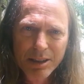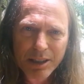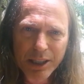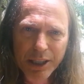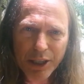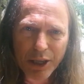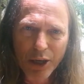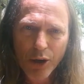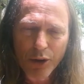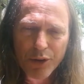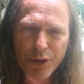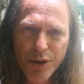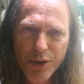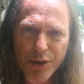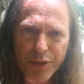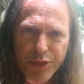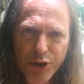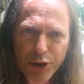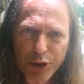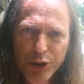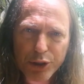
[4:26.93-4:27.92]
you know, the
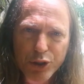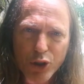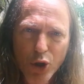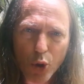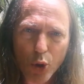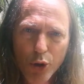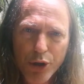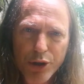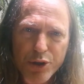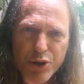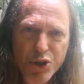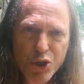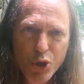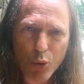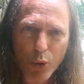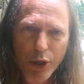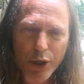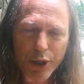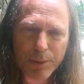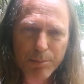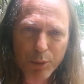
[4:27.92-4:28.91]
third quarter
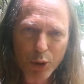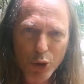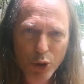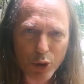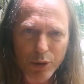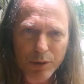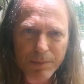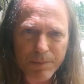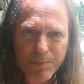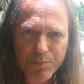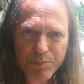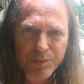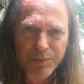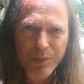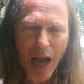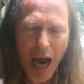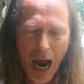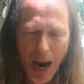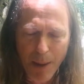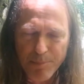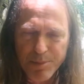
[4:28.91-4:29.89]
square moon
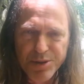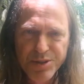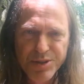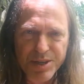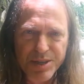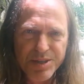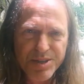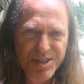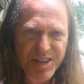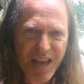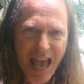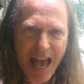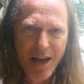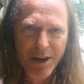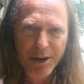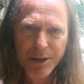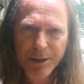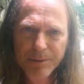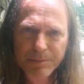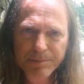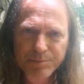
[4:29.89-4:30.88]
opposite
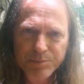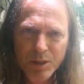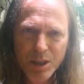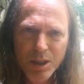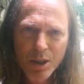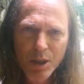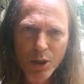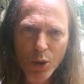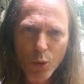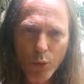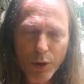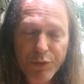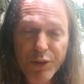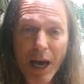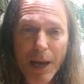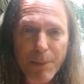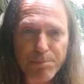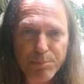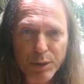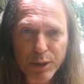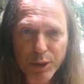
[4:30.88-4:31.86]
Saturn. We've
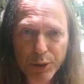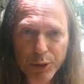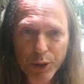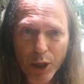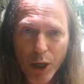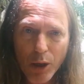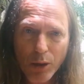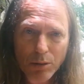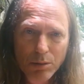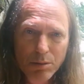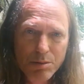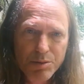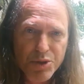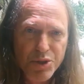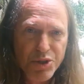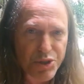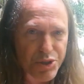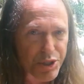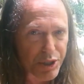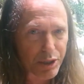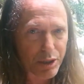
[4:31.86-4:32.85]
got Pluto
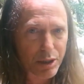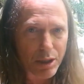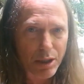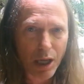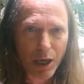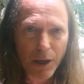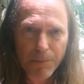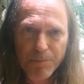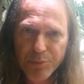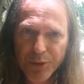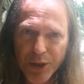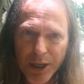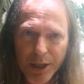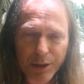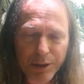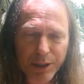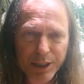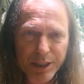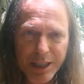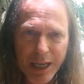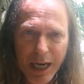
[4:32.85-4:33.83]
still up
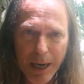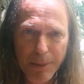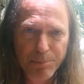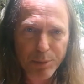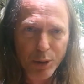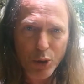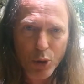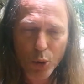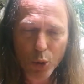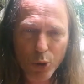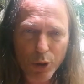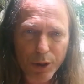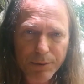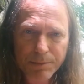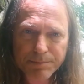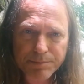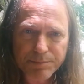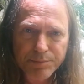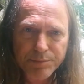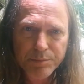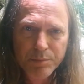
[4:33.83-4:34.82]
there in Capricorn.
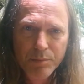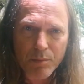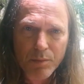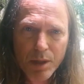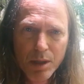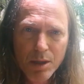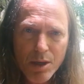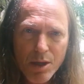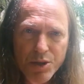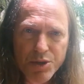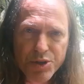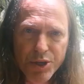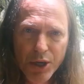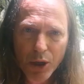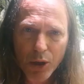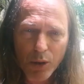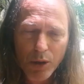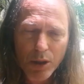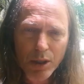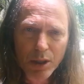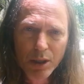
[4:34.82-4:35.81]

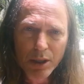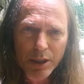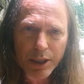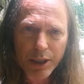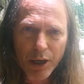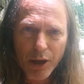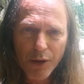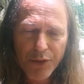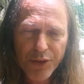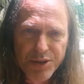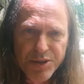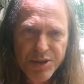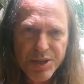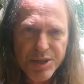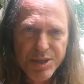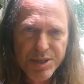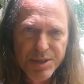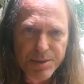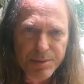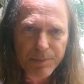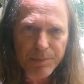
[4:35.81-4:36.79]
So, you know, this
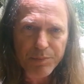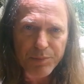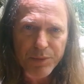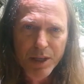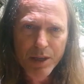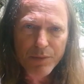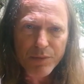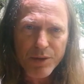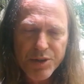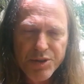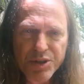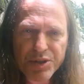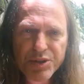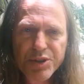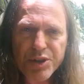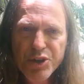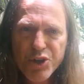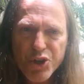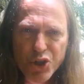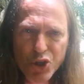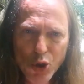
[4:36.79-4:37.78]
is this is
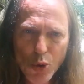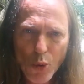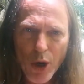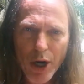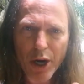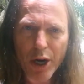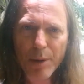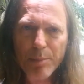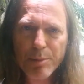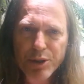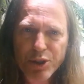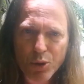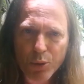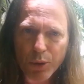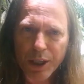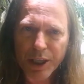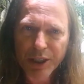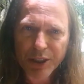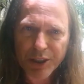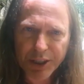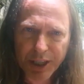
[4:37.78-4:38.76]
the square
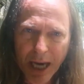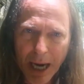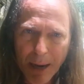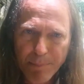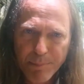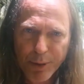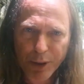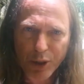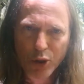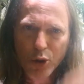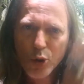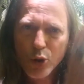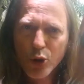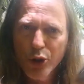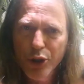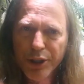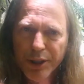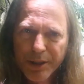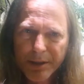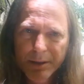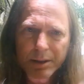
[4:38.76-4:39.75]
between
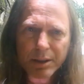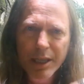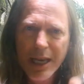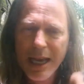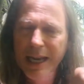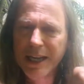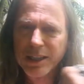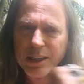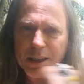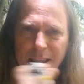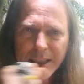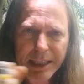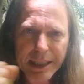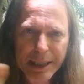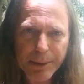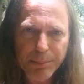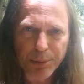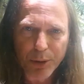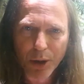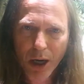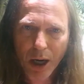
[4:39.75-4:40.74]
Capricorn and
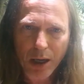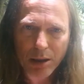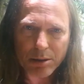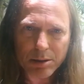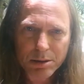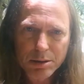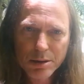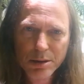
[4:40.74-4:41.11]
Libra